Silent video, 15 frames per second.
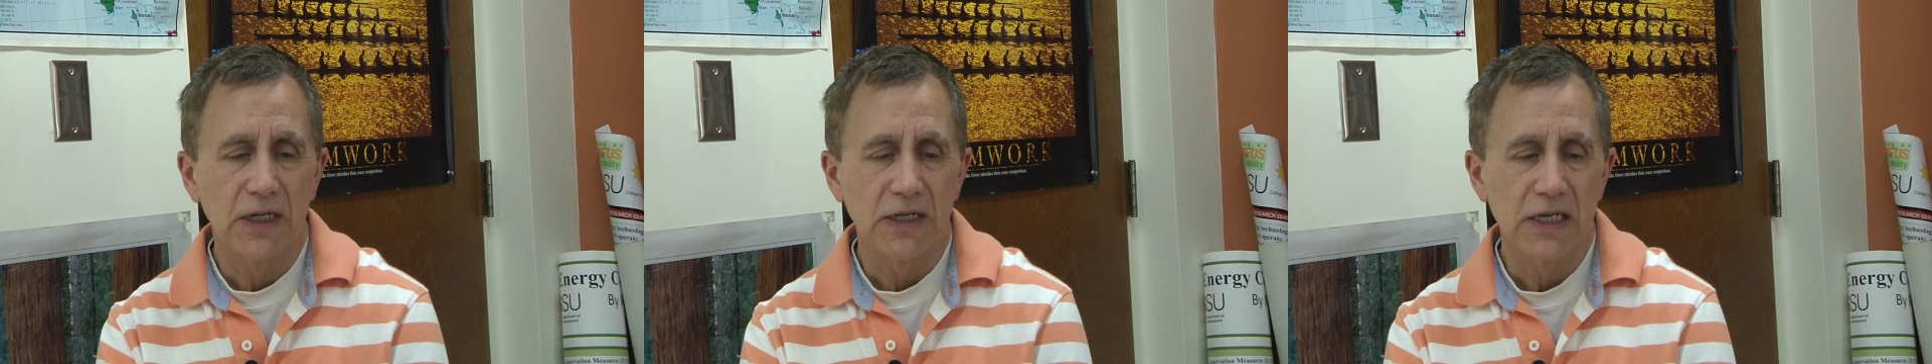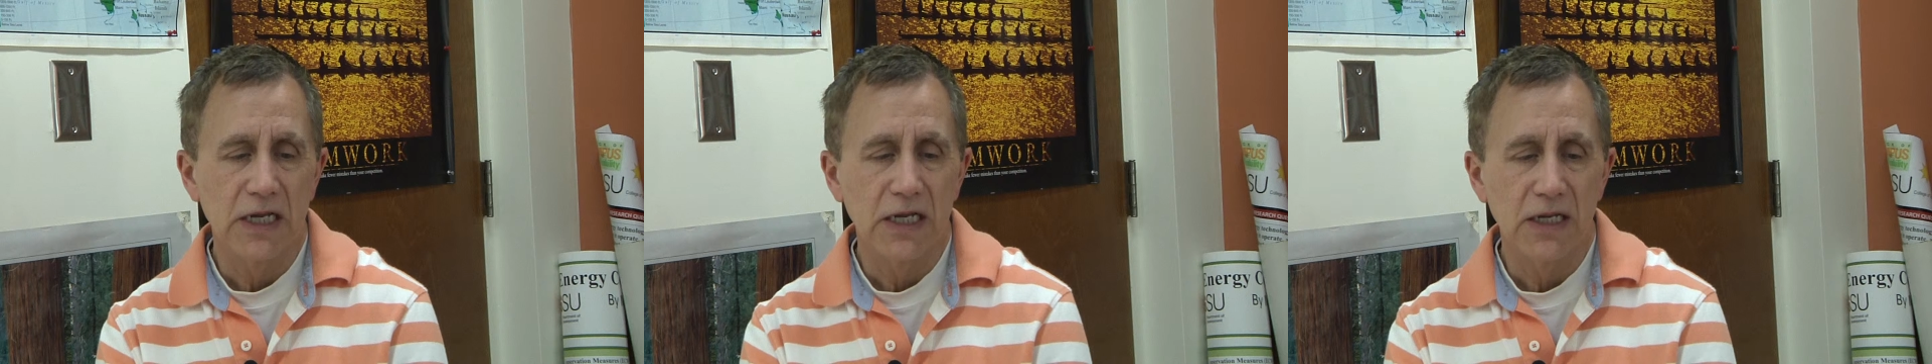
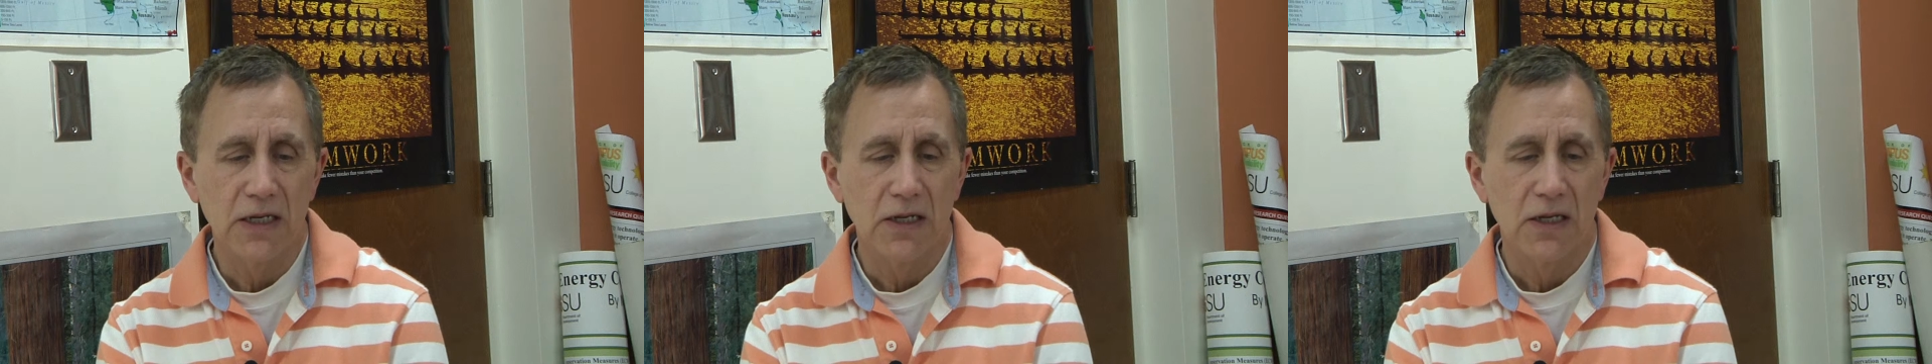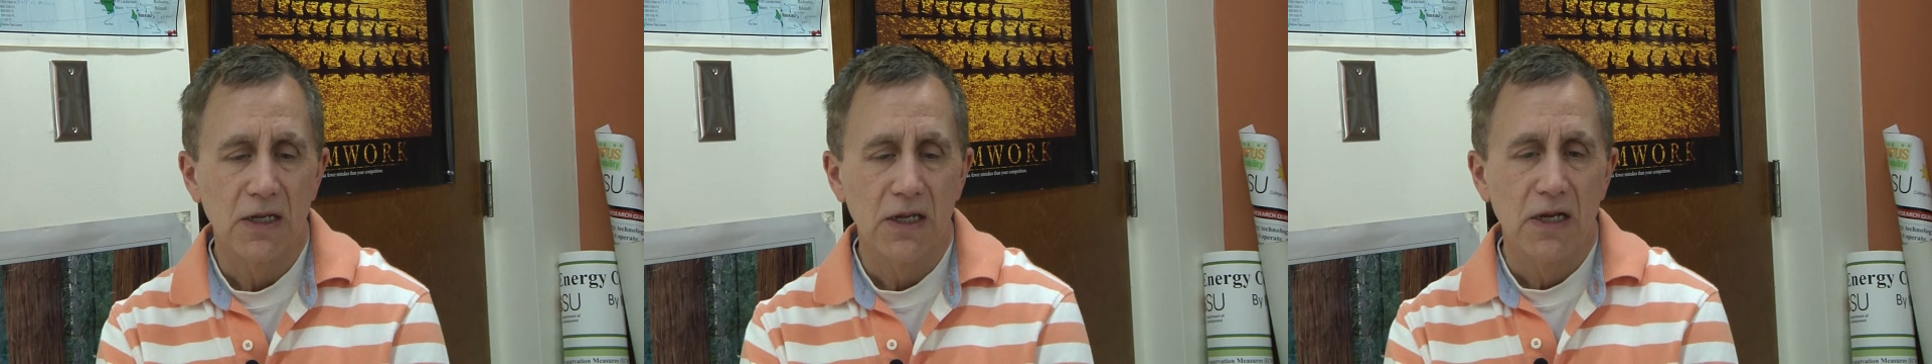in
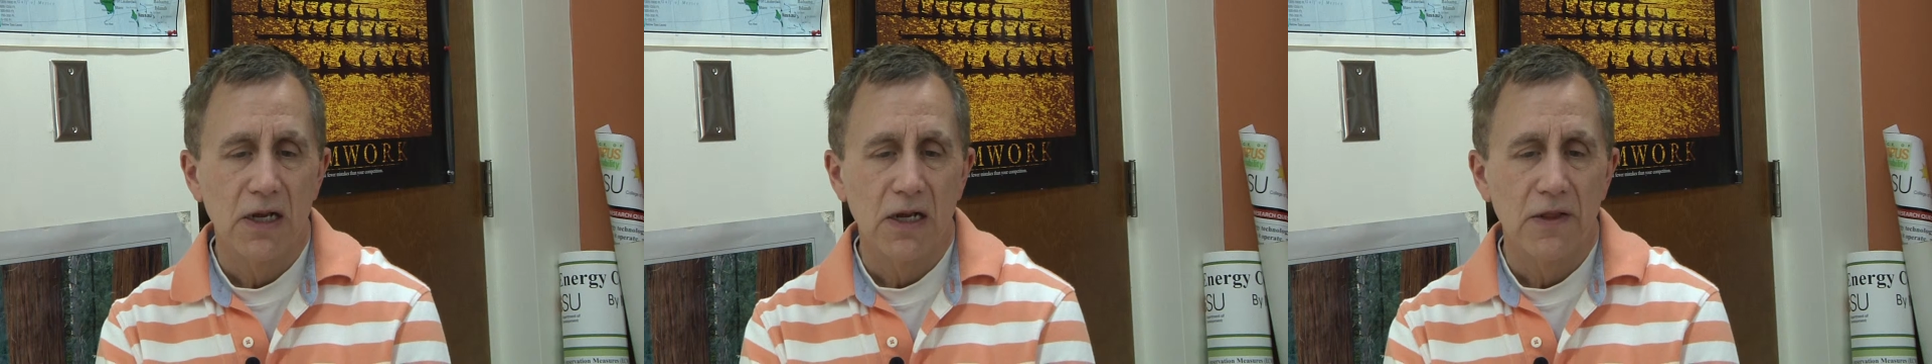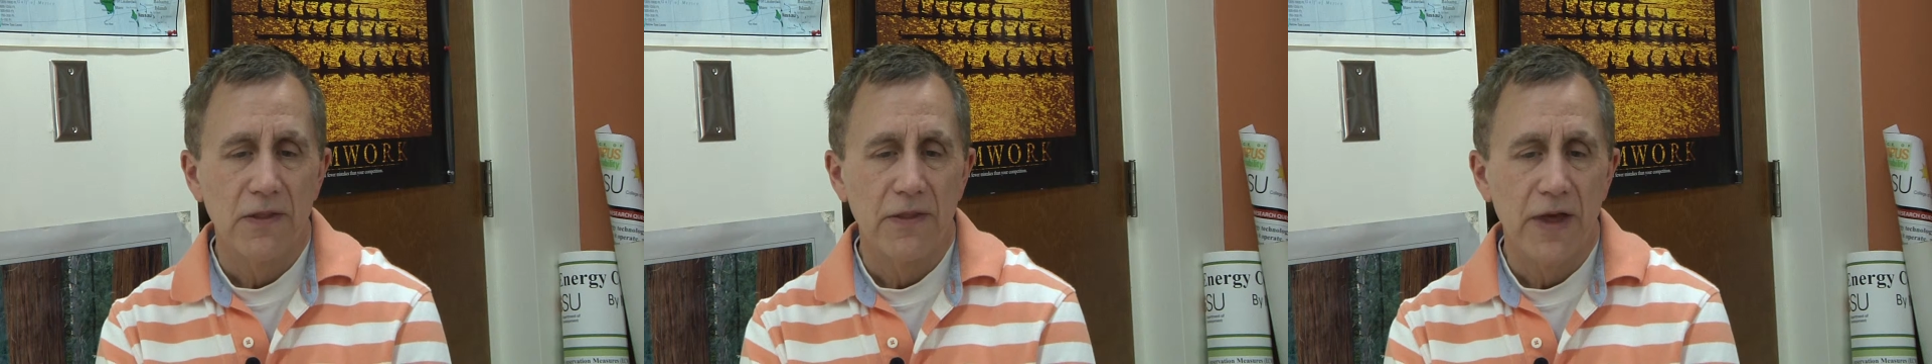need,
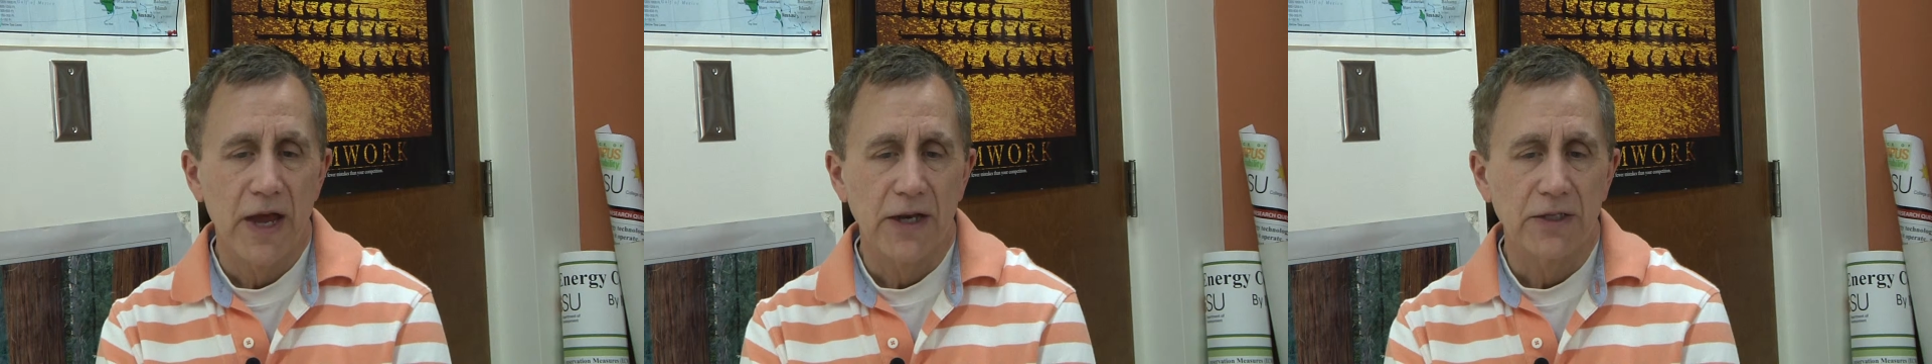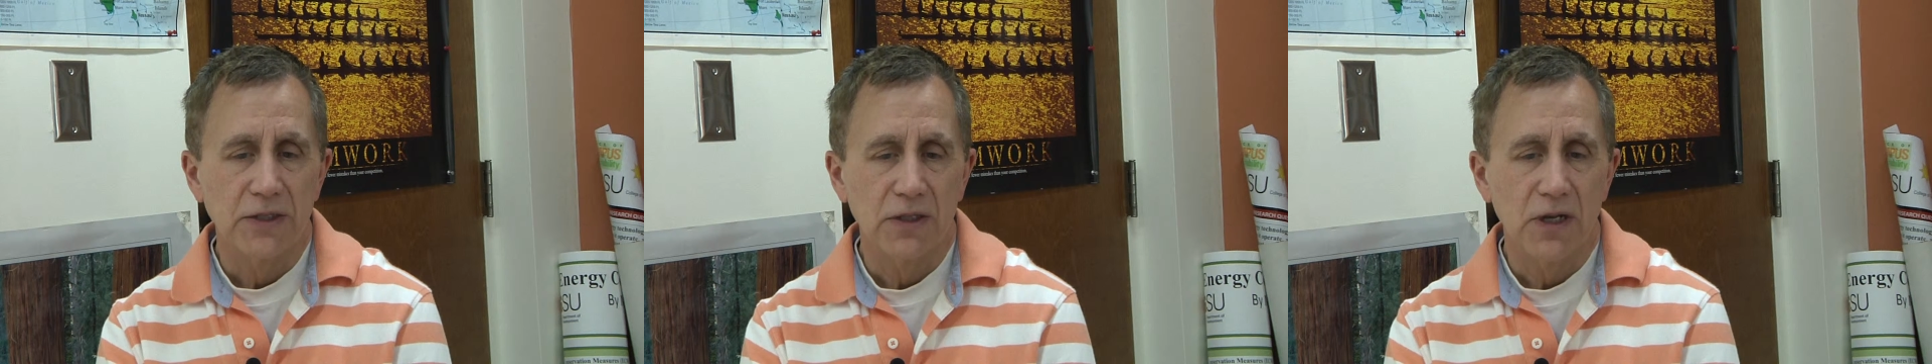
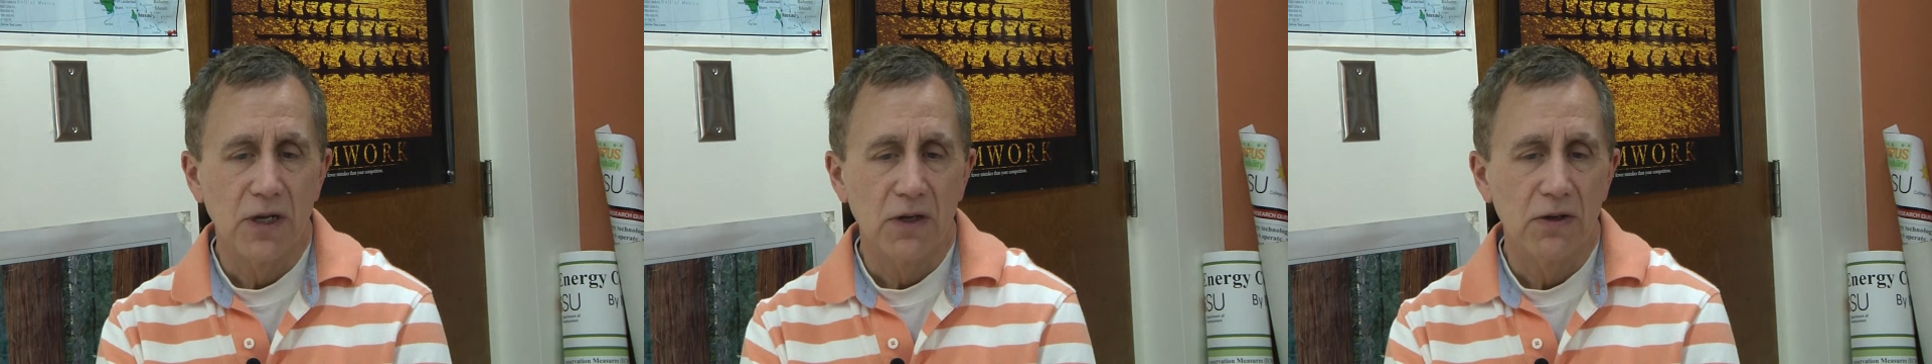that